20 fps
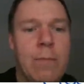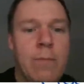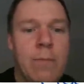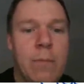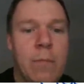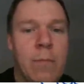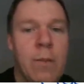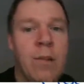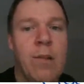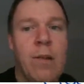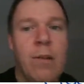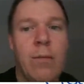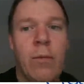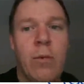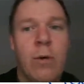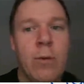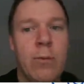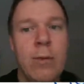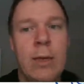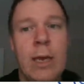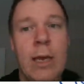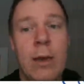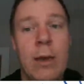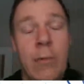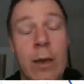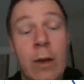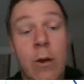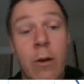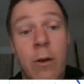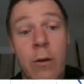This is probably going to be a
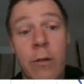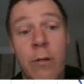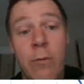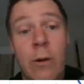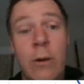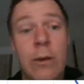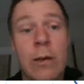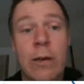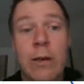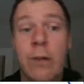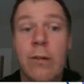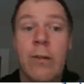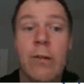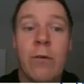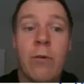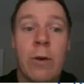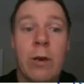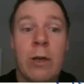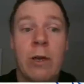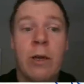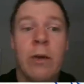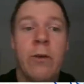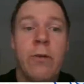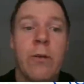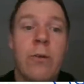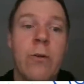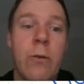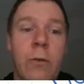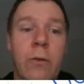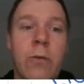cos one because I wanted to go
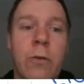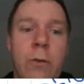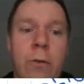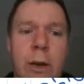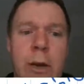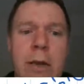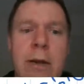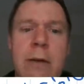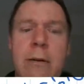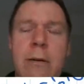through all three.